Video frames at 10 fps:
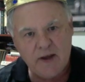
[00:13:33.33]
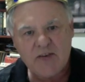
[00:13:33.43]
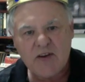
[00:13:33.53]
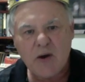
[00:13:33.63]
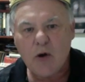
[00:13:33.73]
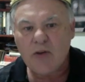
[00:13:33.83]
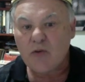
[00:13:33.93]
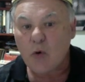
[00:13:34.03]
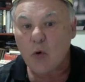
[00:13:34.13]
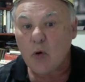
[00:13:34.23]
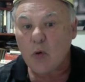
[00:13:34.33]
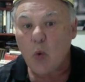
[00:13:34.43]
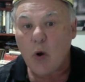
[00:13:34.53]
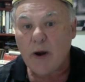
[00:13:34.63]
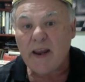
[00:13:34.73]
So it's all
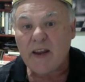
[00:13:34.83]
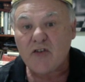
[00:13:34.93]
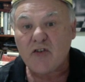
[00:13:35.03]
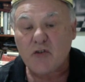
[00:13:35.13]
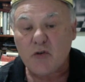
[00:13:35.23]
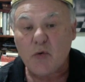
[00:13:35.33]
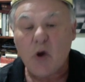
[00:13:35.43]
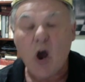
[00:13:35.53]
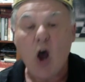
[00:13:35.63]
white had to do.